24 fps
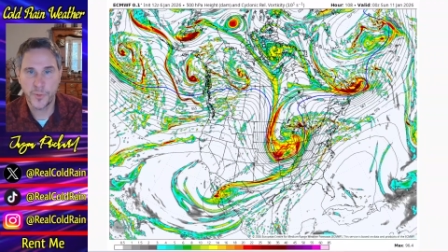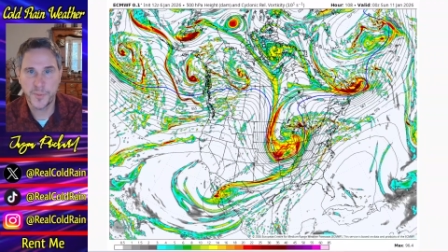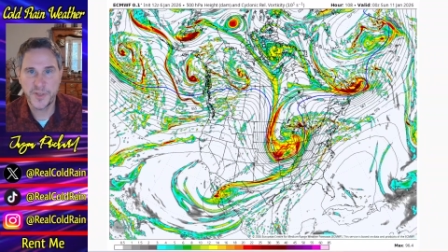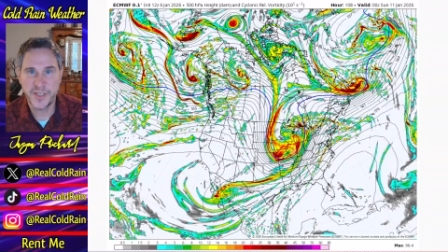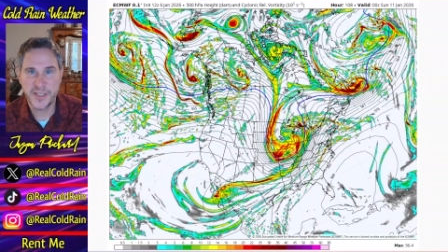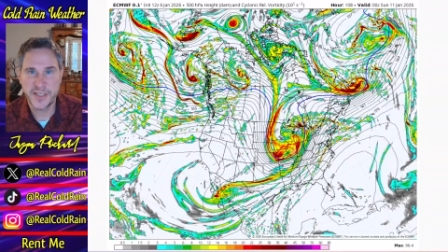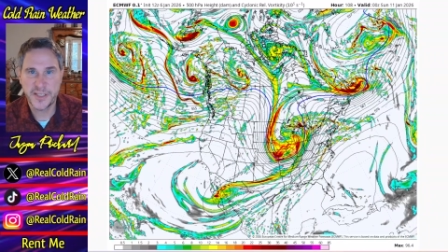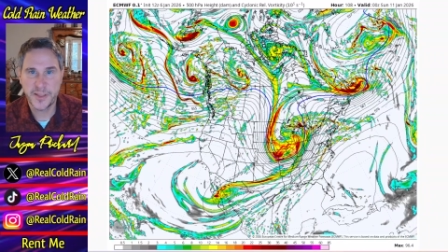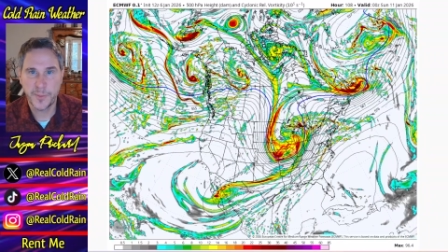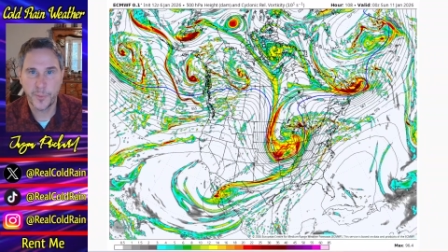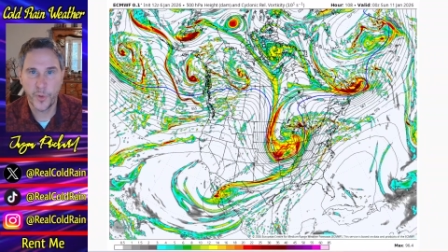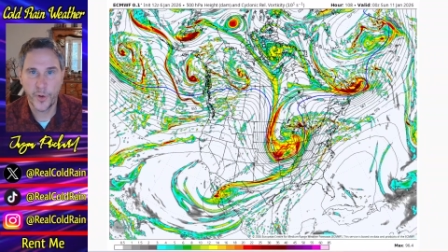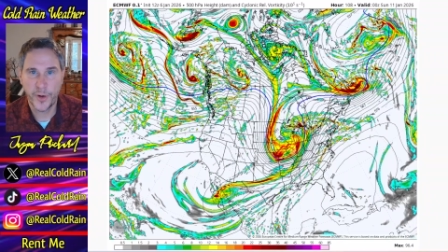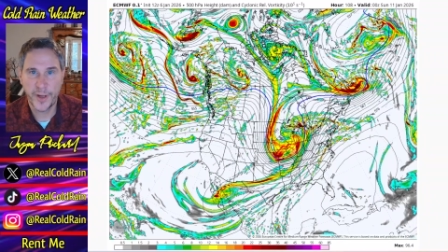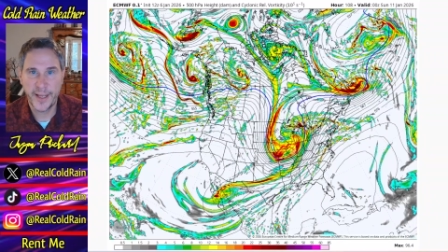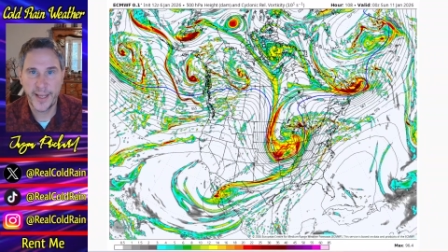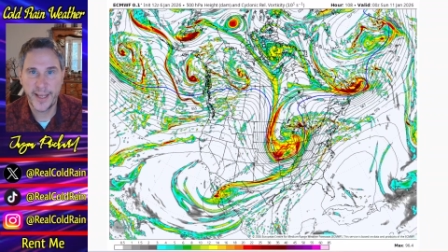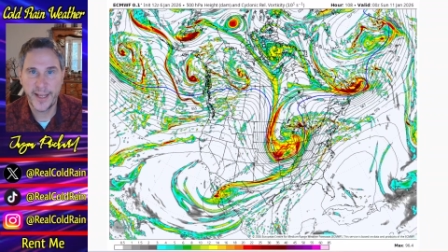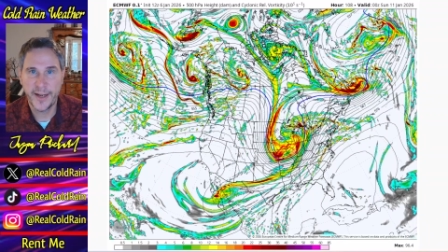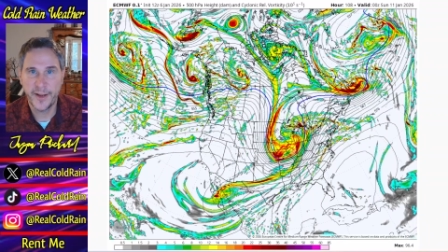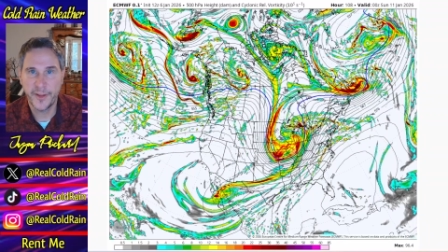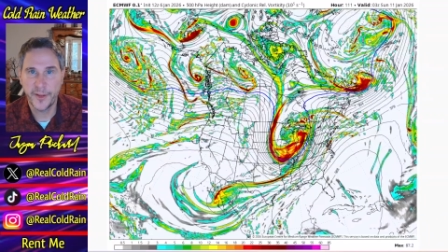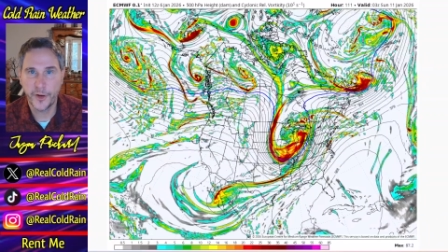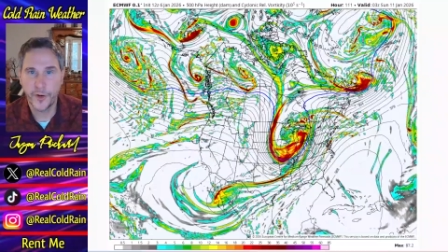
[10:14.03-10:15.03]
system working
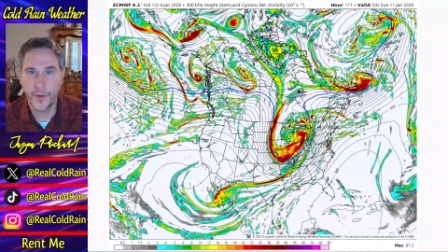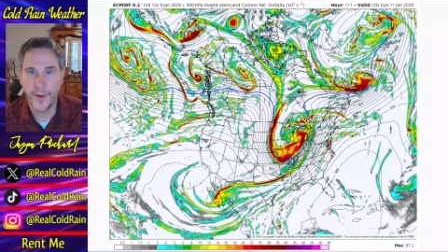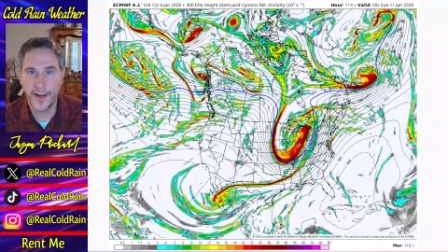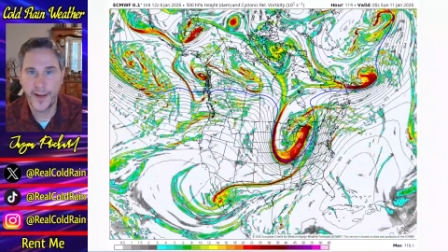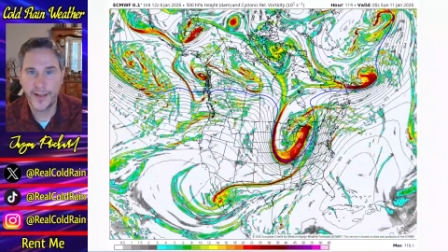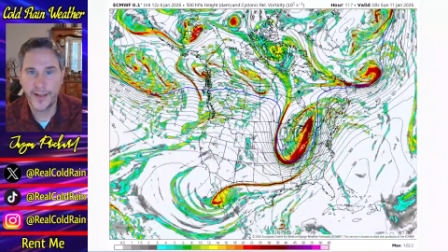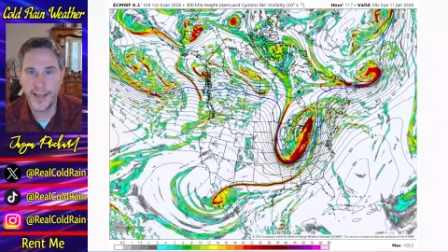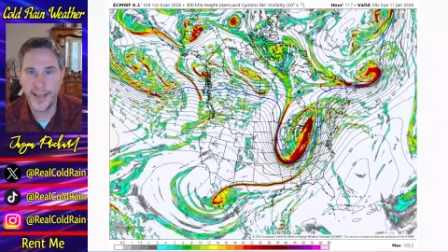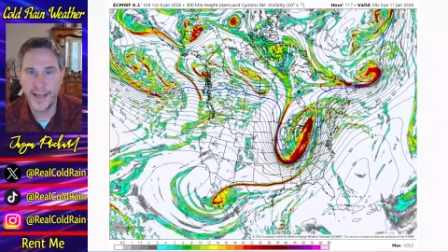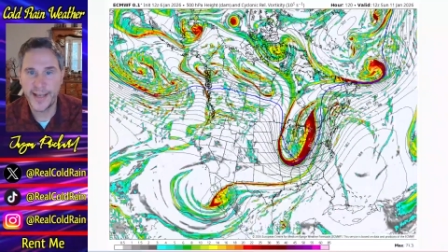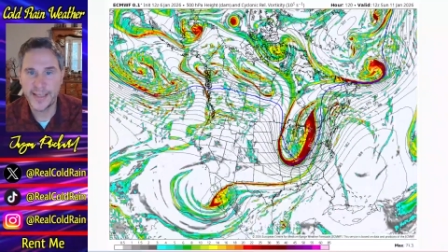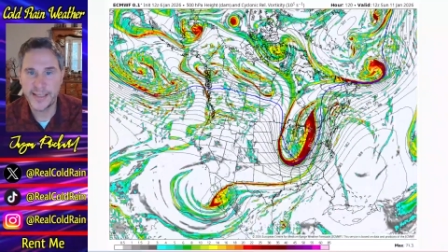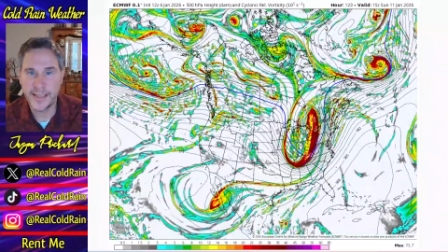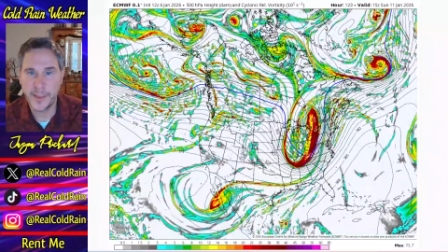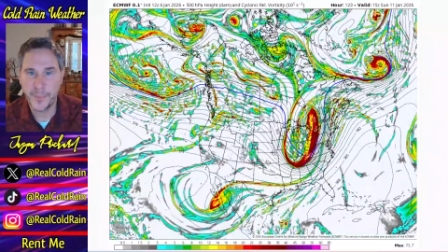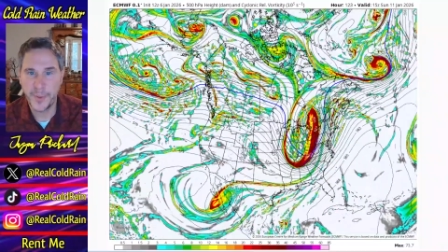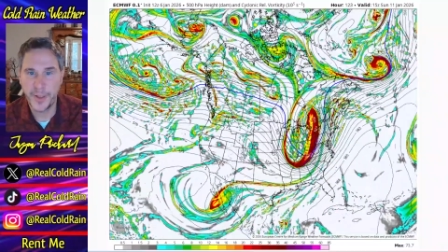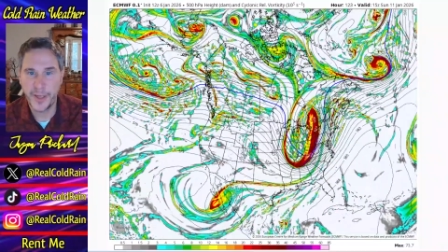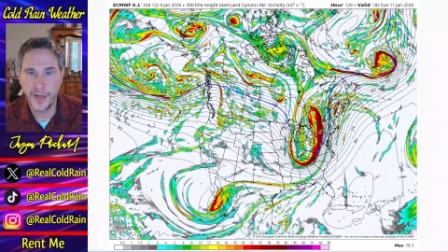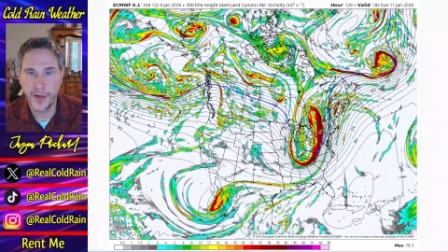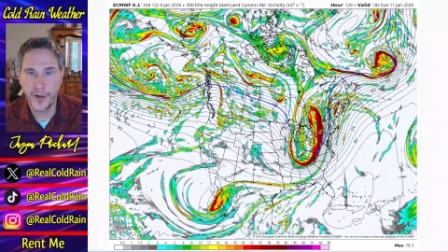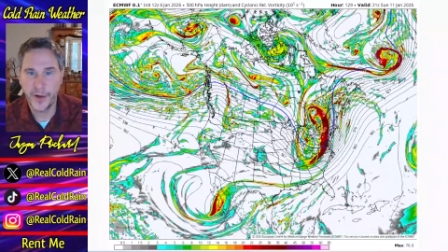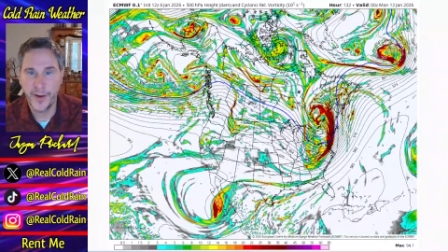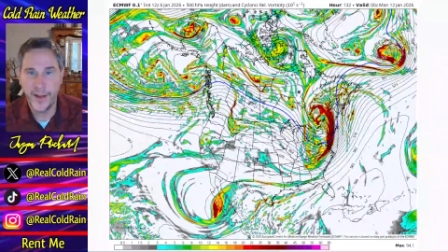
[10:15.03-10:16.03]
into the Great Lakes up
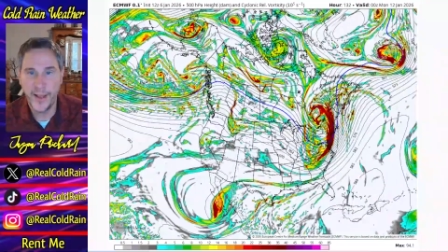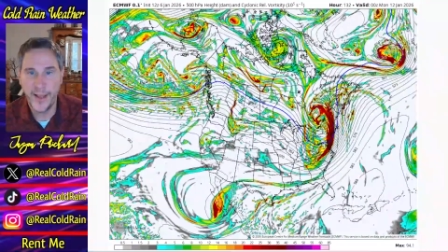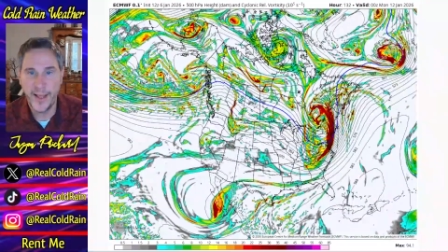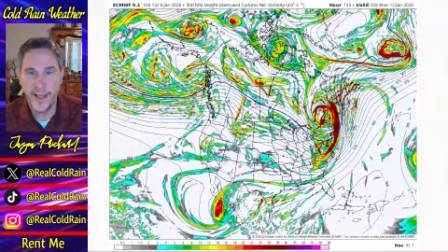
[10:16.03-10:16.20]
here,